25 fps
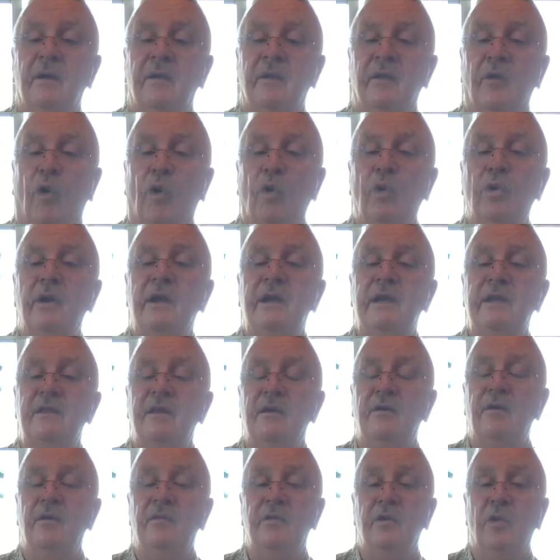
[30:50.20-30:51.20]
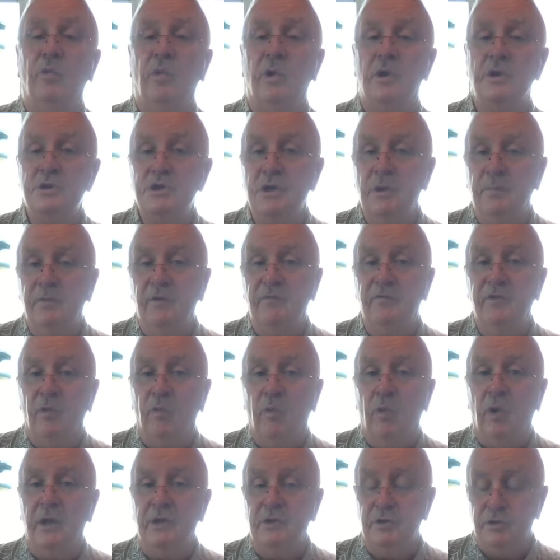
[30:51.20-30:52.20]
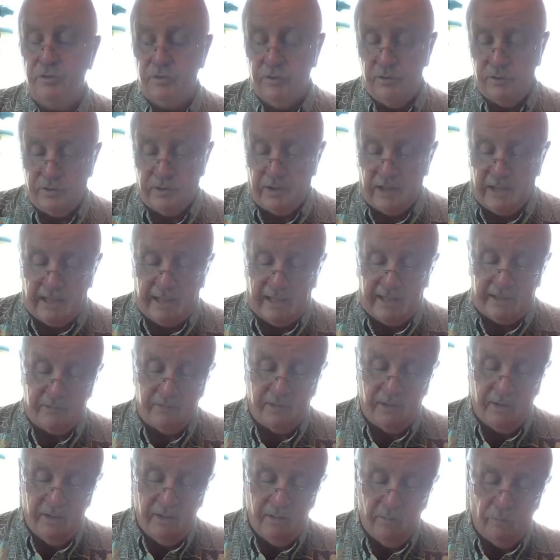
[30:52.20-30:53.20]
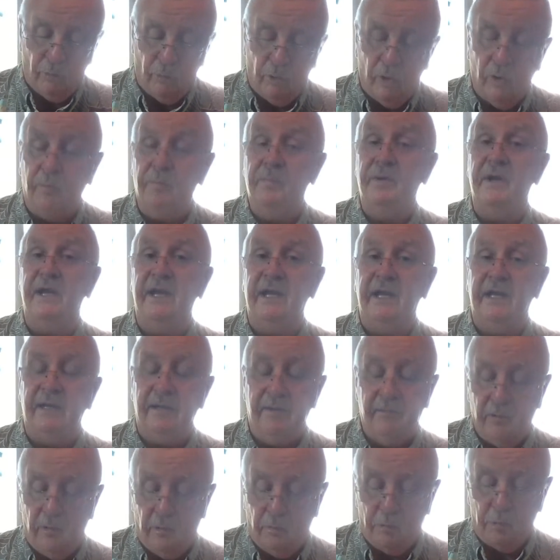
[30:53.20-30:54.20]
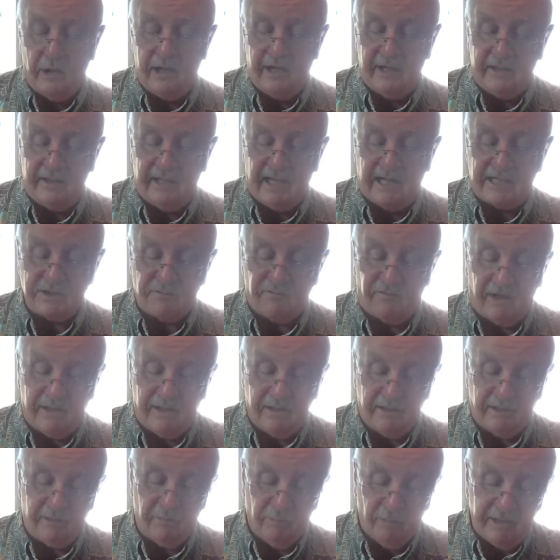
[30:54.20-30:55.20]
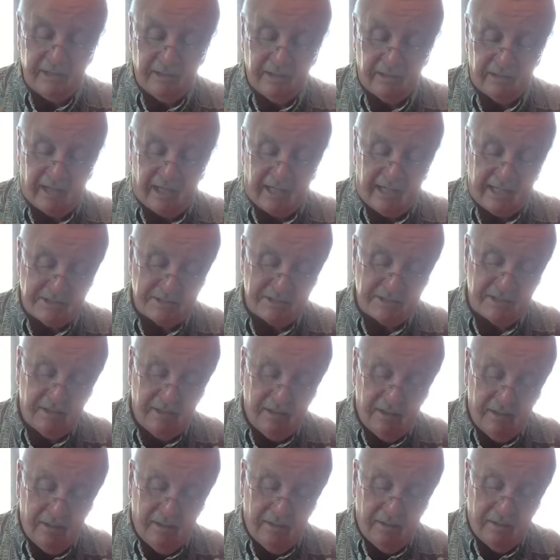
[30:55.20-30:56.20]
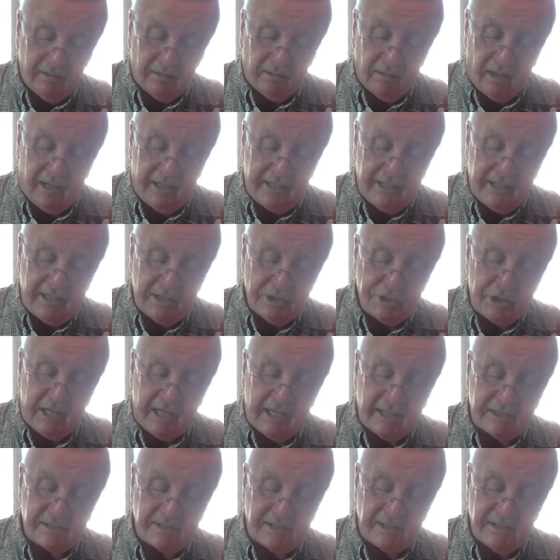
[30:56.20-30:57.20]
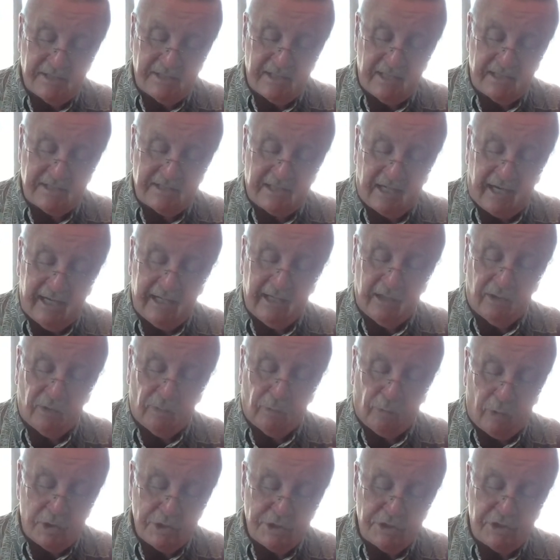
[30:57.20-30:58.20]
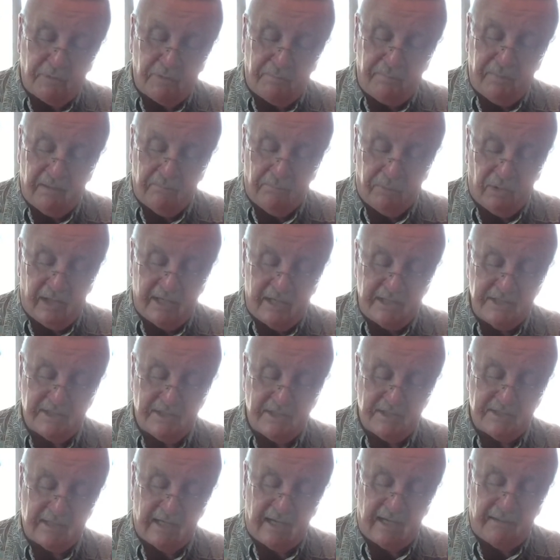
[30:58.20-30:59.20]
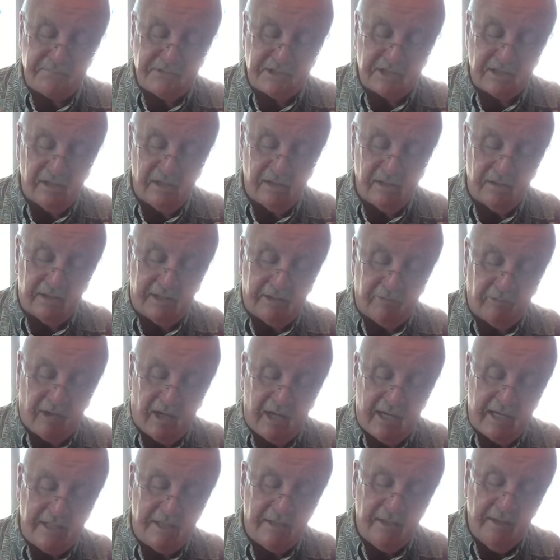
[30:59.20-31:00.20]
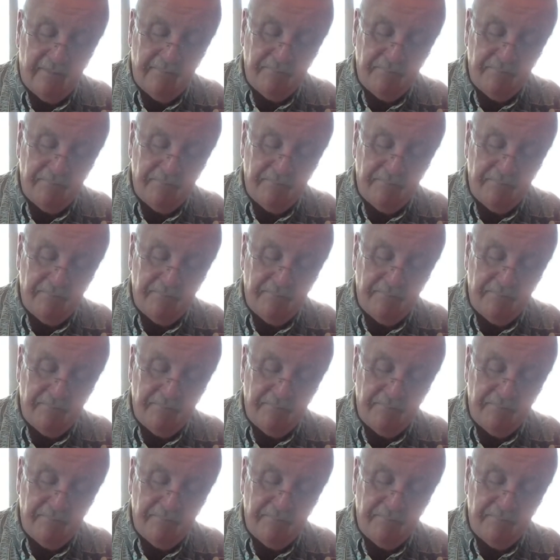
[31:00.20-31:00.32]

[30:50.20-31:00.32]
Only the, the worship of the one true God will be when that's finally realized. Claudia Jackson says, idol worshiping places. Absolutely right.